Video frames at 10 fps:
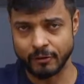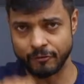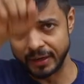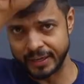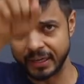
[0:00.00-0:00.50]

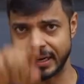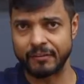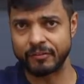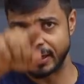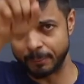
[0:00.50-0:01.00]
vertical line
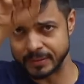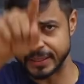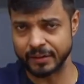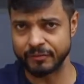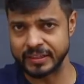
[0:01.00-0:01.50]
we are
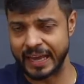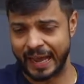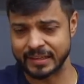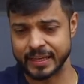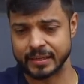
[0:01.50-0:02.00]
representing with the
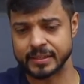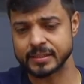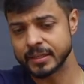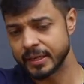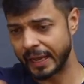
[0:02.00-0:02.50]

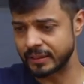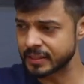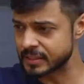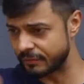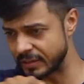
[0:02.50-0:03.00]
x-axis, and this
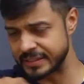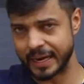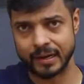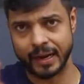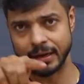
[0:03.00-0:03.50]
is our z
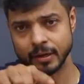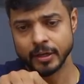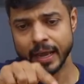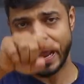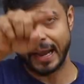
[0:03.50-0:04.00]
line,
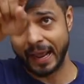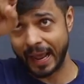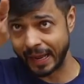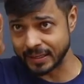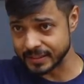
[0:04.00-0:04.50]
and
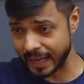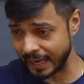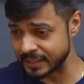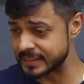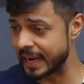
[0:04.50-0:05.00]
x
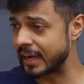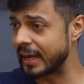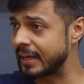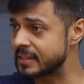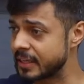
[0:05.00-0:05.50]
and z
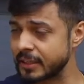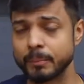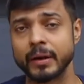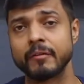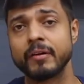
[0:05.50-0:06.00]
line is nothing
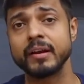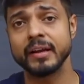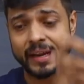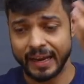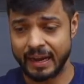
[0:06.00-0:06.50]
but our
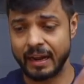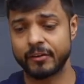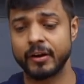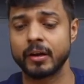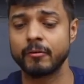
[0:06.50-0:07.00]

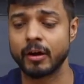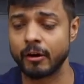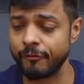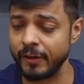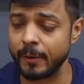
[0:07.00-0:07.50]
electrical
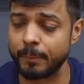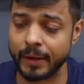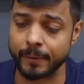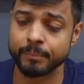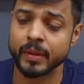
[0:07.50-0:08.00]
field
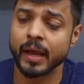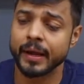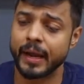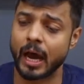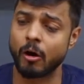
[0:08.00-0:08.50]
plane.
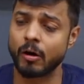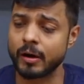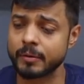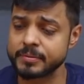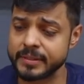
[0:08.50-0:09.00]

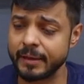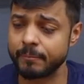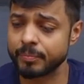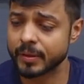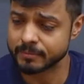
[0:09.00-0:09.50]
Now see,
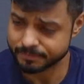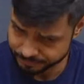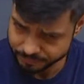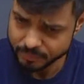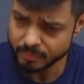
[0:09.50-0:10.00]

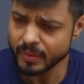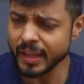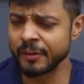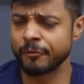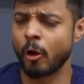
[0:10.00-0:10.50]

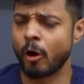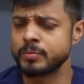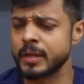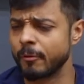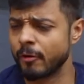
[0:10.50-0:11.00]
if you
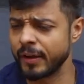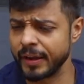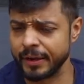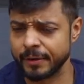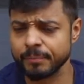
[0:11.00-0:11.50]
observe over
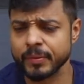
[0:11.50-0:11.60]
here,